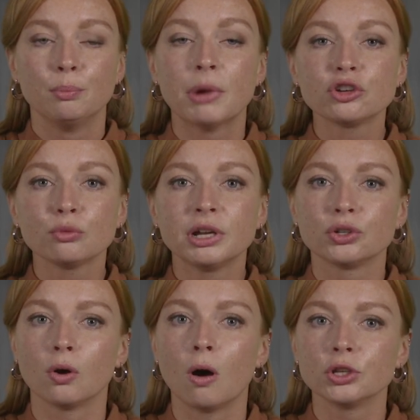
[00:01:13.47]

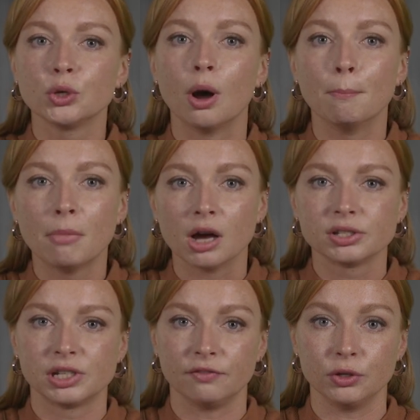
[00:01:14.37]
Measurements are also a
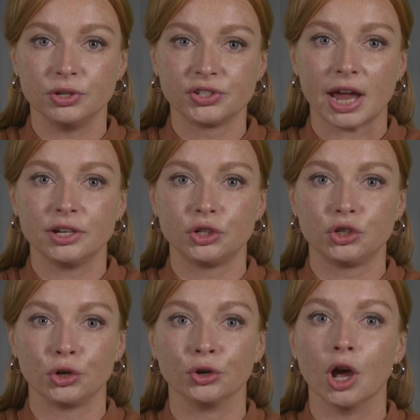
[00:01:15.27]
must if you decide to
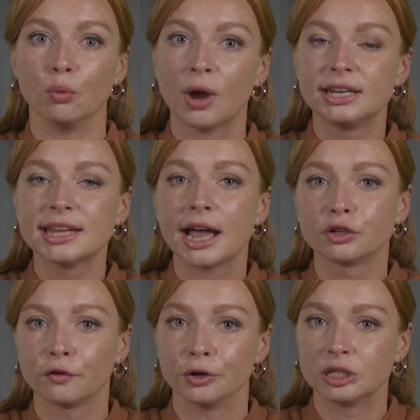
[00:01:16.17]
turn a red
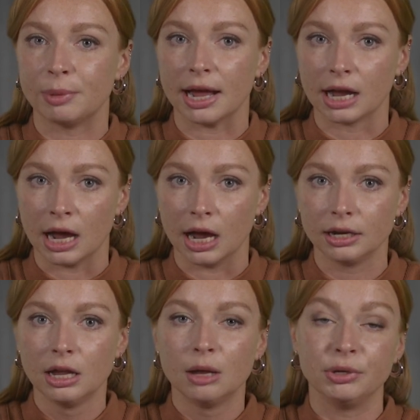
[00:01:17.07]
tagged furnace back
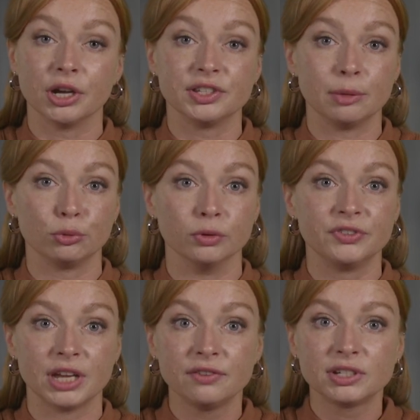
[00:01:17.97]
on, because they prove
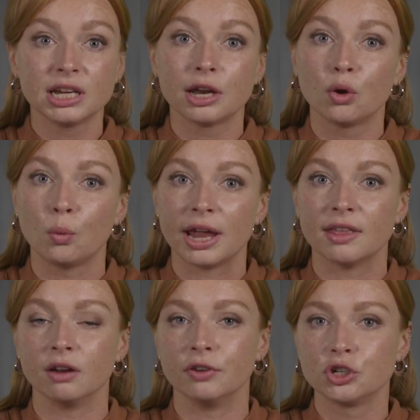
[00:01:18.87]
safety in a way
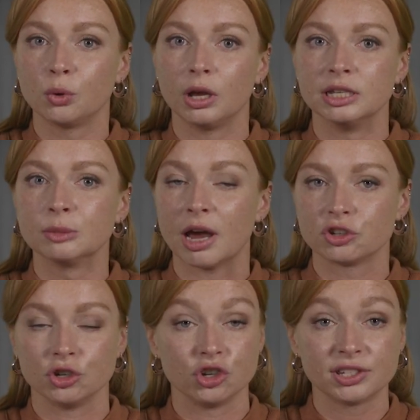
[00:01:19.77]
that a visual
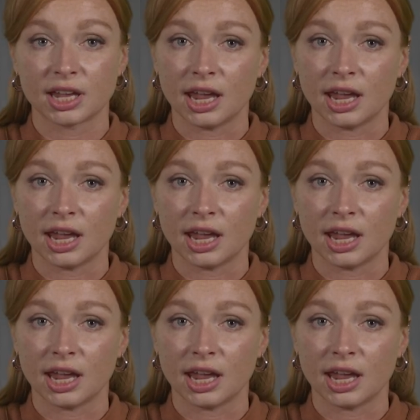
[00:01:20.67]
inspection just